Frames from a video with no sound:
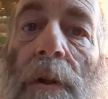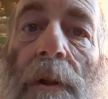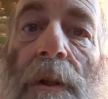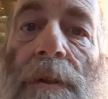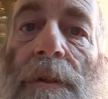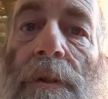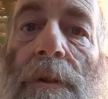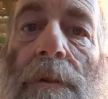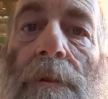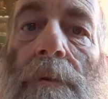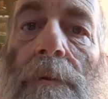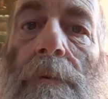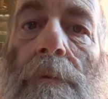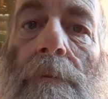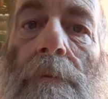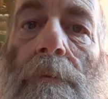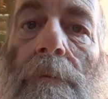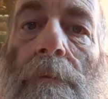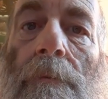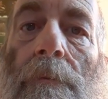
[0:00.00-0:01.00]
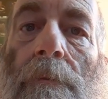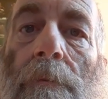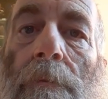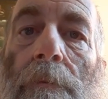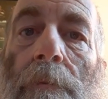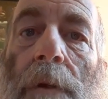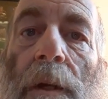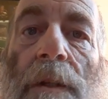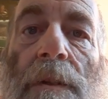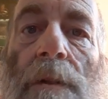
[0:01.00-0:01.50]
to listen.
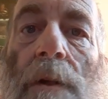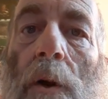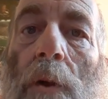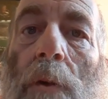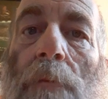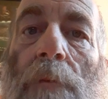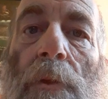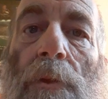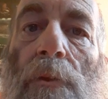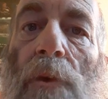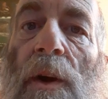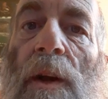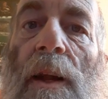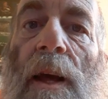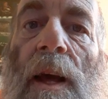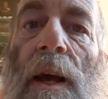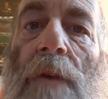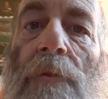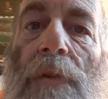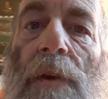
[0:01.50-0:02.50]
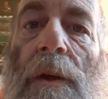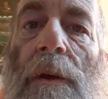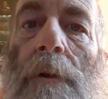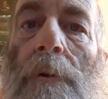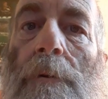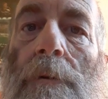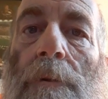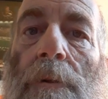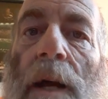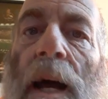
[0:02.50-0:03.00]
He's told them for three and a half
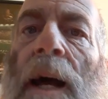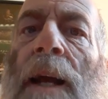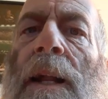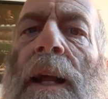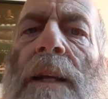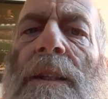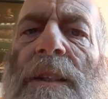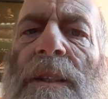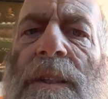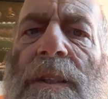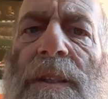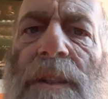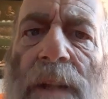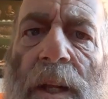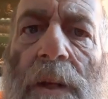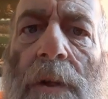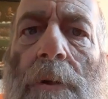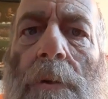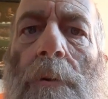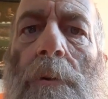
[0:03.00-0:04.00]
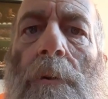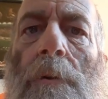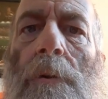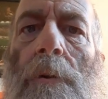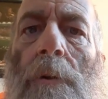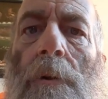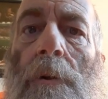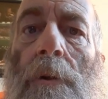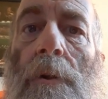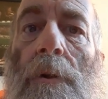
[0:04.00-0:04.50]
years and they still
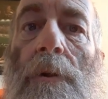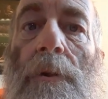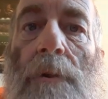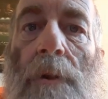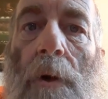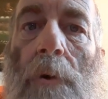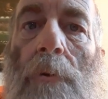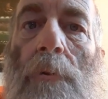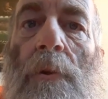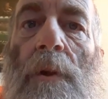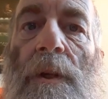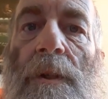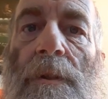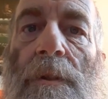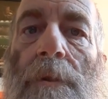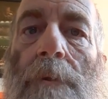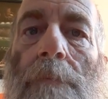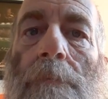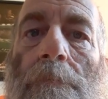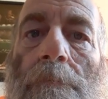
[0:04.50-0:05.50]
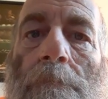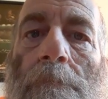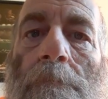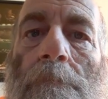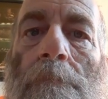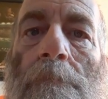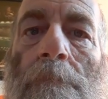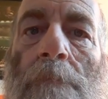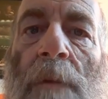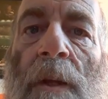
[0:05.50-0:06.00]
don't listen.
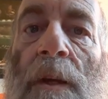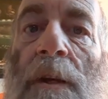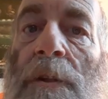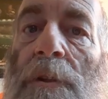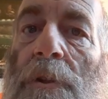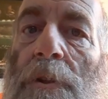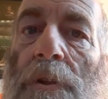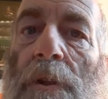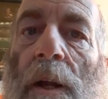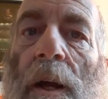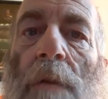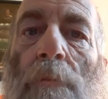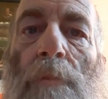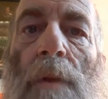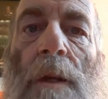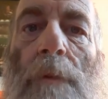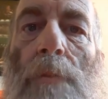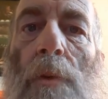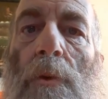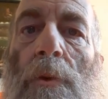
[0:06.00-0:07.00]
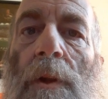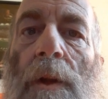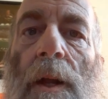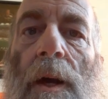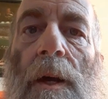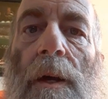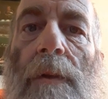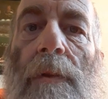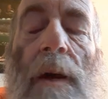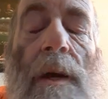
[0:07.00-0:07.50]
Just like people
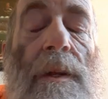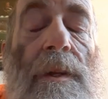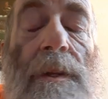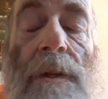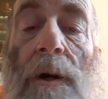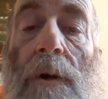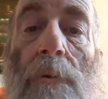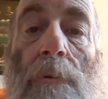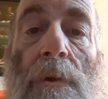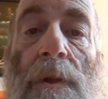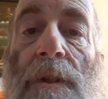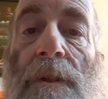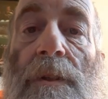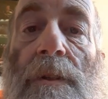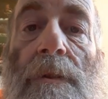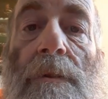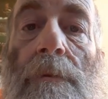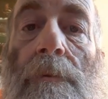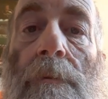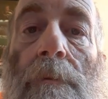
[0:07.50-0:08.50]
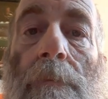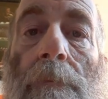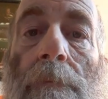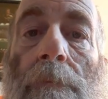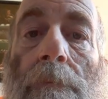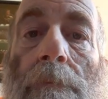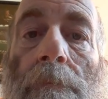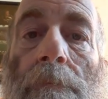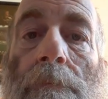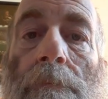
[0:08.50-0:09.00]
today, they don't listen
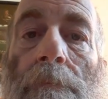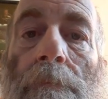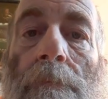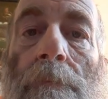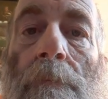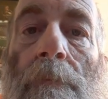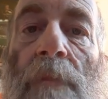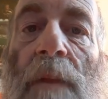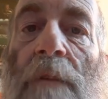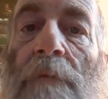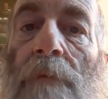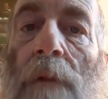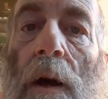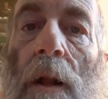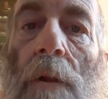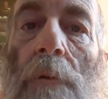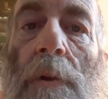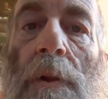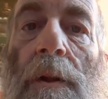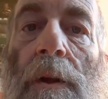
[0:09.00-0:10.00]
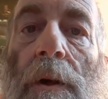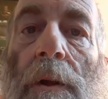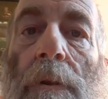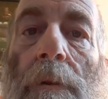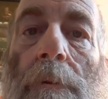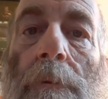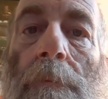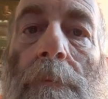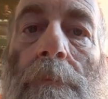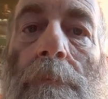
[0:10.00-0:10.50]
they follow
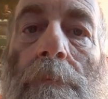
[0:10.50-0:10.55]
another.